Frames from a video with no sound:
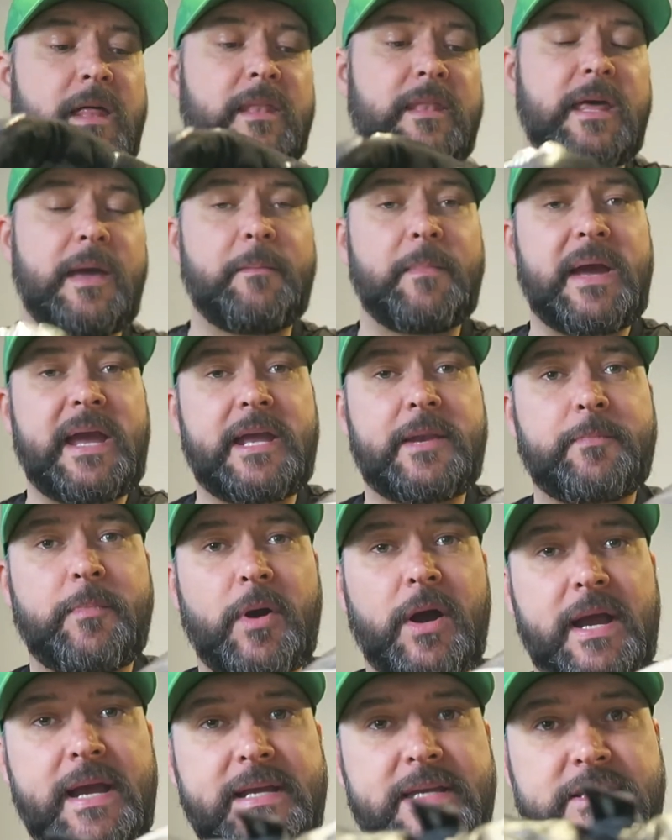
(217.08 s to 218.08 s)
They're made
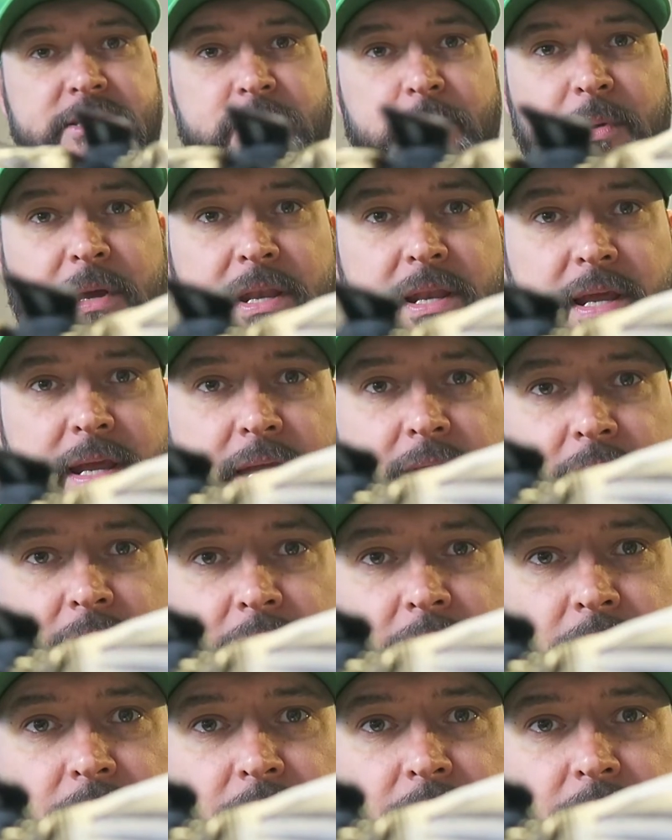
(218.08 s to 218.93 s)
by Spidey,